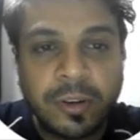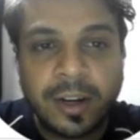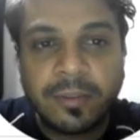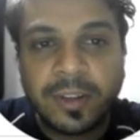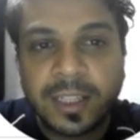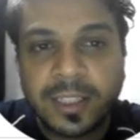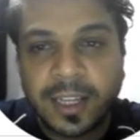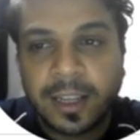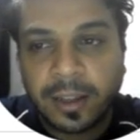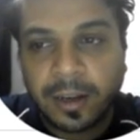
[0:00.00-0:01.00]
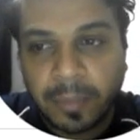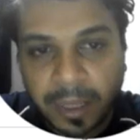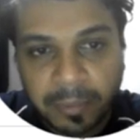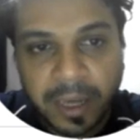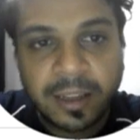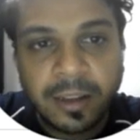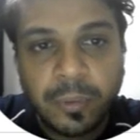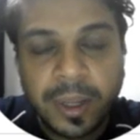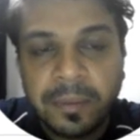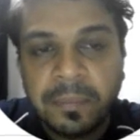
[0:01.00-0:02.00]
for creative testing in a
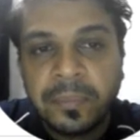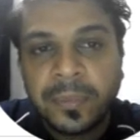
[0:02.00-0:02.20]
mathematical way.